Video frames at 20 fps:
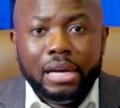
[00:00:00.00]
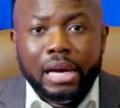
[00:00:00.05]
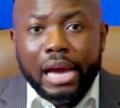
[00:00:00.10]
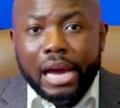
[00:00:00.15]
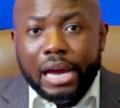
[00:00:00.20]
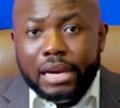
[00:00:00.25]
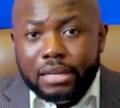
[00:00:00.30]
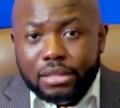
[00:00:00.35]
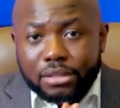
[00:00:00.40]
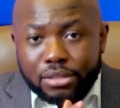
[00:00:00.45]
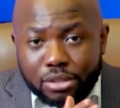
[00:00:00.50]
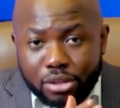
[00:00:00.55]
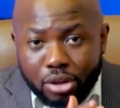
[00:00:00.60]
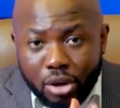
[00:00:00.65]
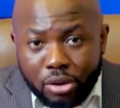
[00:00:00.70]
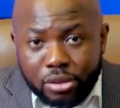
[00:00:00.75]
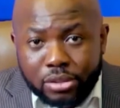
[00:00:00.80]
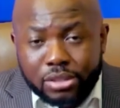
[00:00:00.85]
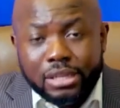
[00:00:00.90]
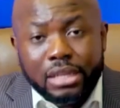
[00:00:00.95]
and is
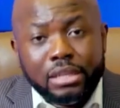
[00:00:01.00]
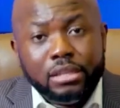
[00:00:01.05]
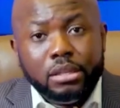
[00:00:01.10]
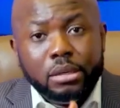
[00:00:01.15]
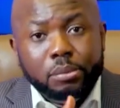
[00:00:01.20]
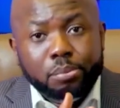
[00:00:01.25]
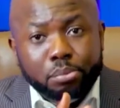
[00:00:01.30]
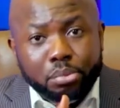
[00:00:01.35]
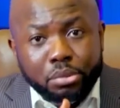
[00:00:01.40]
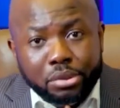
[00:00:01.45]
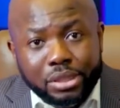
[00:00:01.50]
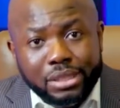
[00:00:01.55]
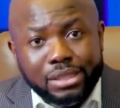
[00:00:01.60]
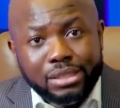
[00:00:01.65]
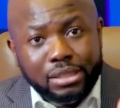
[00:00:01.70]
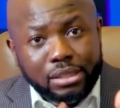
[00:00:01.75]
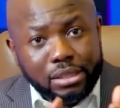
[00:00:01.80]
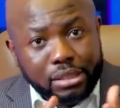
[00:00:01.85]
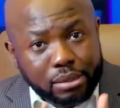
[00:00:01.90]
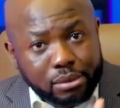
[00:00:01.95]
constantly pushing
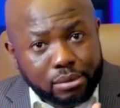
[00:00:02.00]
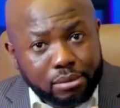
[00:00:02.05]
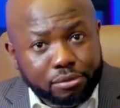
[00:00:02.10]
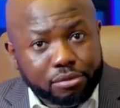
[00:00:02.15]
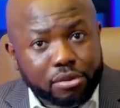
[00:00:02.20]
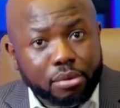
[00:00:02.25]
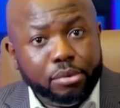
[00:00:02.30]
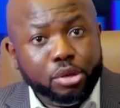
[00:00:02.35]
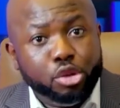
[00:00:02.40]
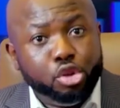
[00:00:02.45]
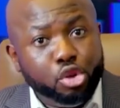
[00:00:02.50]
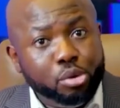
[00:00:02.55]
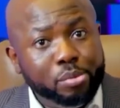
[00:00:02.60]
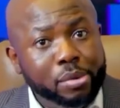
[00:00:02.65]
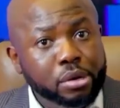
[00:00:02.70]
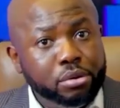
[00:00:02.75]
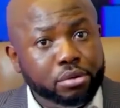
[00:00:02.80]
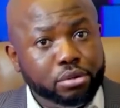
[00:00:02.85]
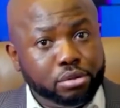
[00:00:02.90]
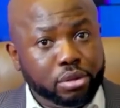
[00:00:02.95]
the needle from a
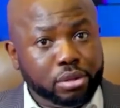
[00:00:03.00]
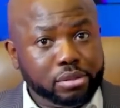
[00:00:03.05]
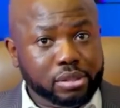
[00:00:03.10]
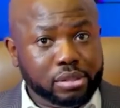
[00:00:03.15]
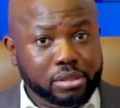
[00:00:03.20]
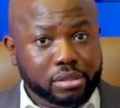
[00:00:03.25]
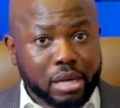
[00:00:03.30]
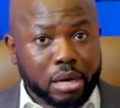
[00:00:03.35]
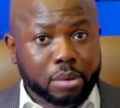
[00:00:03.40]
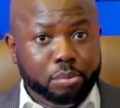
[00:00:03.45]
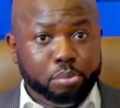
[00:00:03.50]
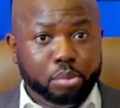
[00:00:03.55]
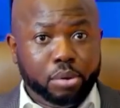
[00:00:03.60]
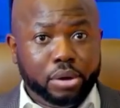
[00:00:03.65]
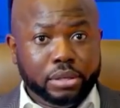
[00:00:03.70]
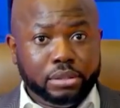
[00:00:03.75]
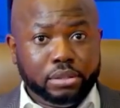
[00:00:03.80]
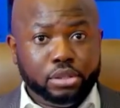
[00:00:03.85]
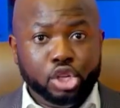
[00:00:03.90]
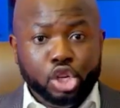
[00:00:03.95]
human resources
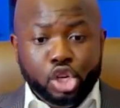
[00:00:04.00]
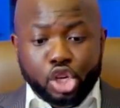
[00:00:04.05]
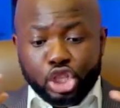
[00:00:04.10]
standpoint